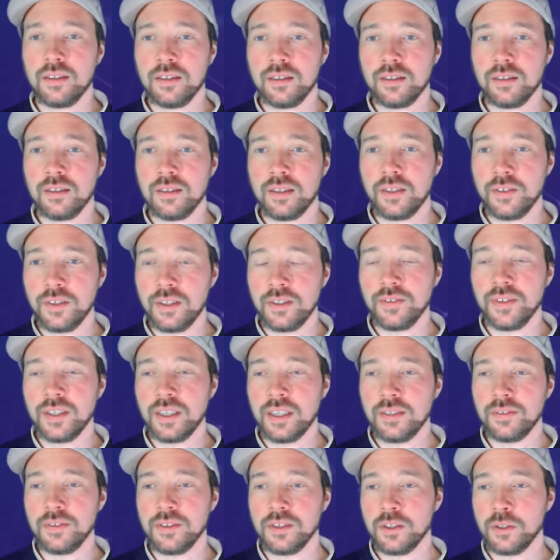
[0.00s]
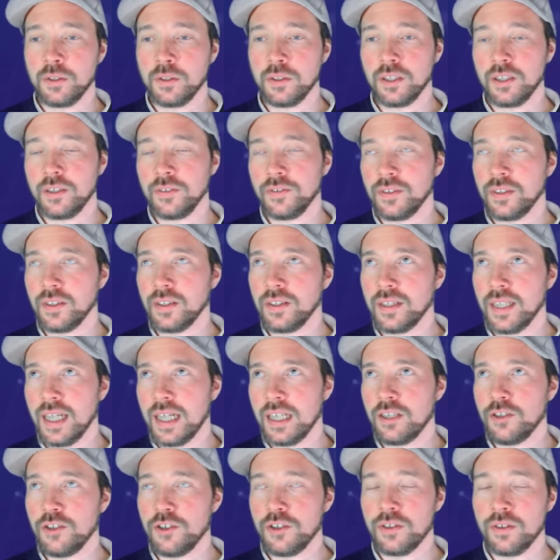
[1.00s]
derivative. So if a
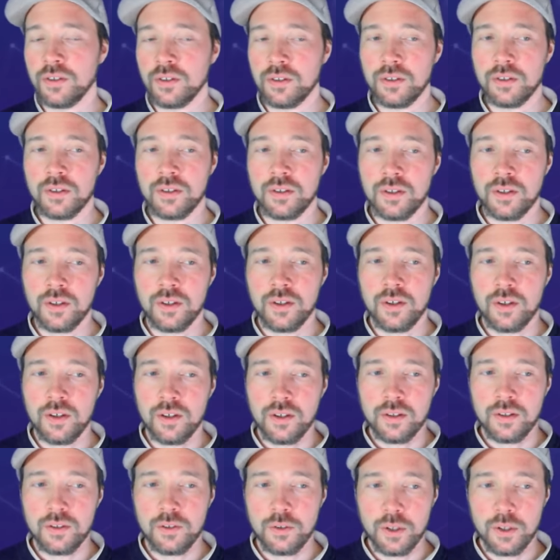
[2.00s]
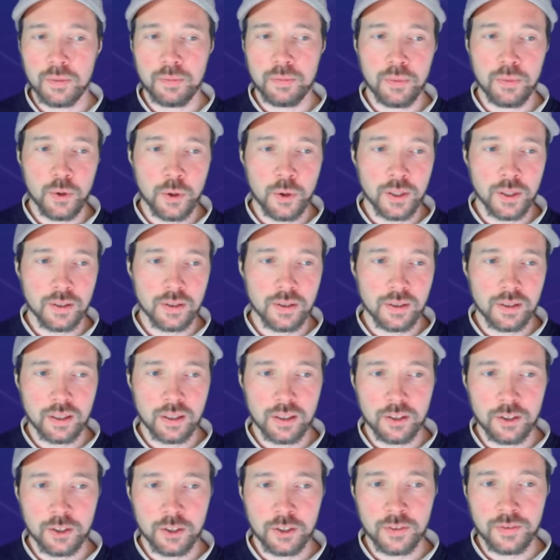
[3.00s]
tangent to a point in a
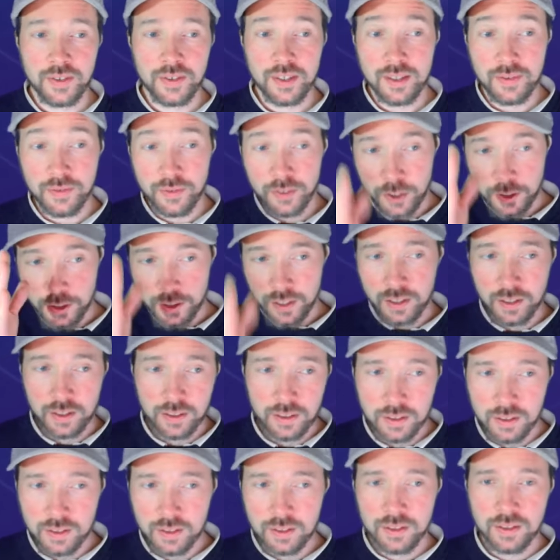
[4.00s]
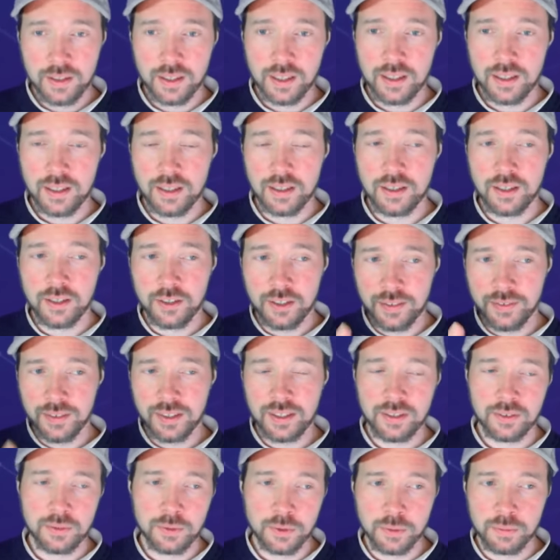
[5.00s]
curve is vertical, then the
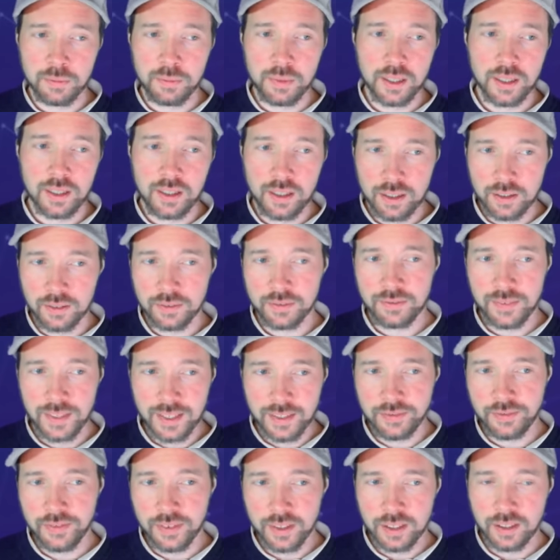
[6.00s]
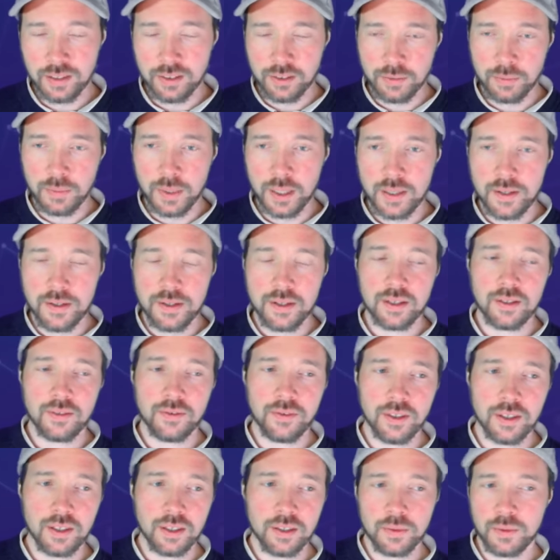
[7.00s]
derivative would be kind of infinite or minus
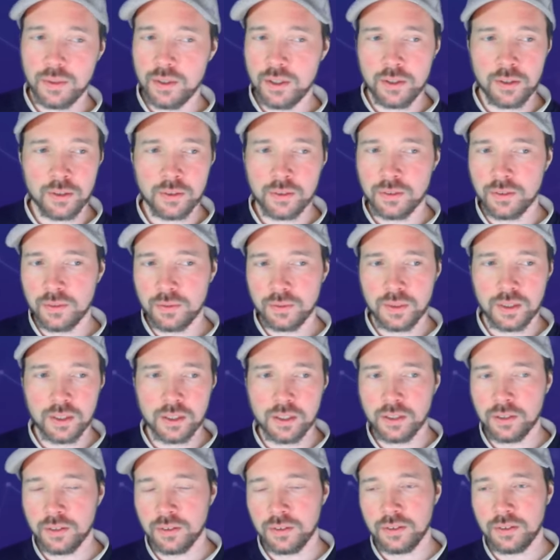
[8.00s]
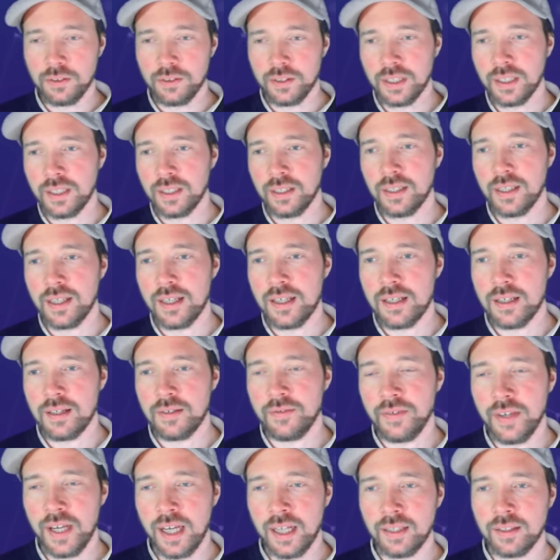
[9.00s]
infinite. We don't treat it as a
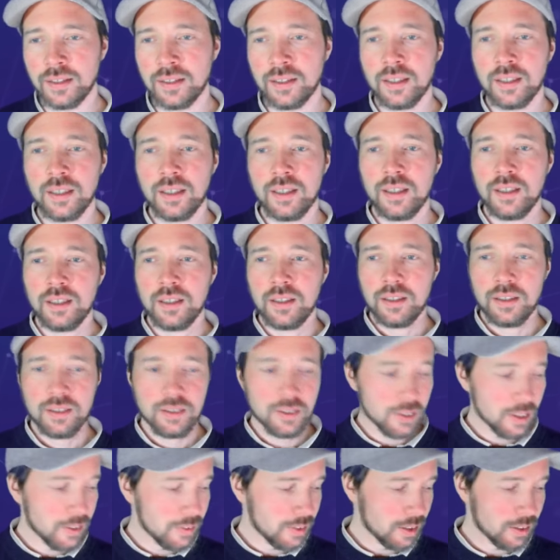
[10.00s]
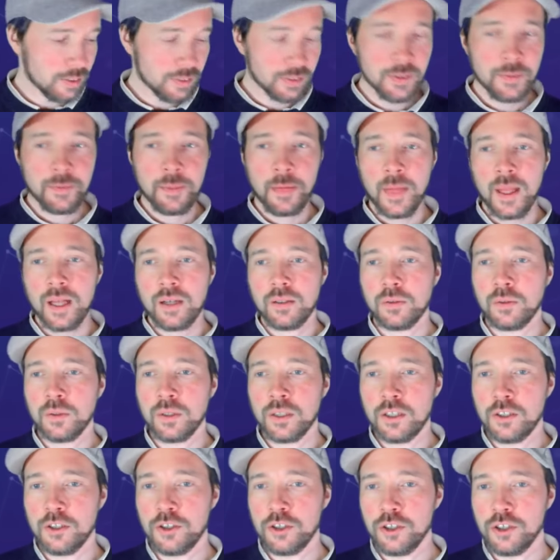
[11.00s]
valid derivative,
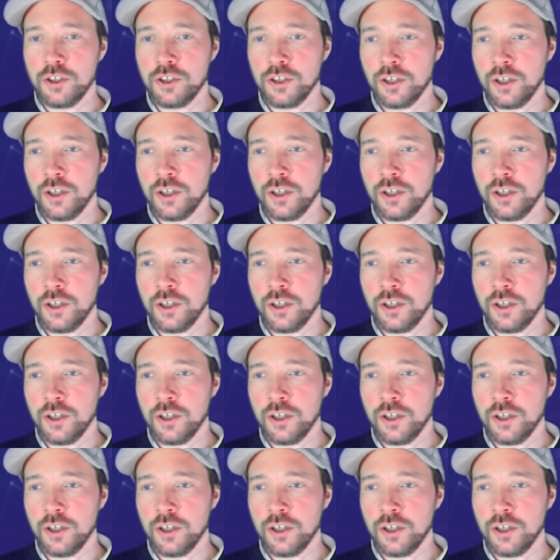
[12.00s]
which